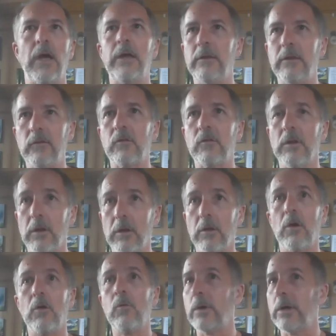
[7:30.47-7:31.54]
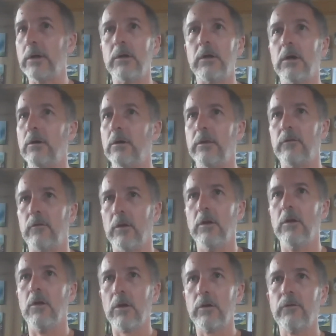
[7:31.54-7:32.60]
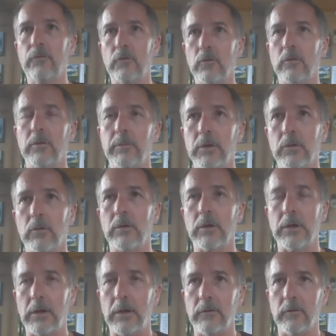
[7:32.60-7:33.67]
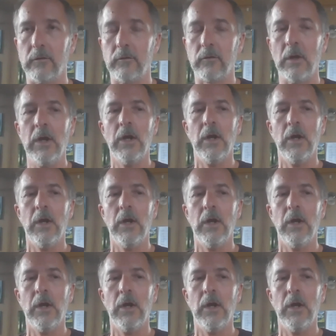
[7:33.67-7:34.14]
And there's still a long way to go. There's a lot of tournament organizers